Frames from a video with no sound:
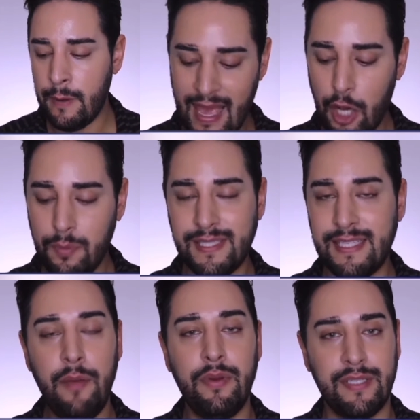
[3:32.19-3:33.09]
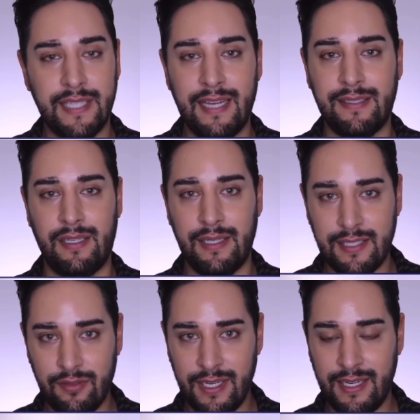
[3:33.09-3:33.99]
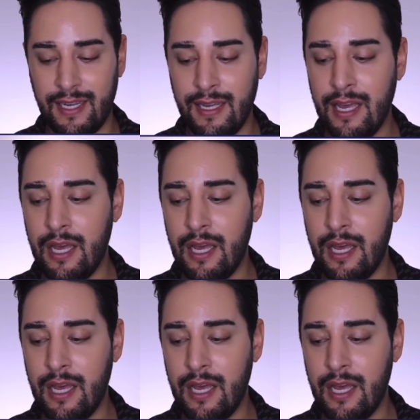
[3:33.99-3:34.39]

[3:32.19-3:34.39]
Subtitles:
it helps set because it has glycerin in it.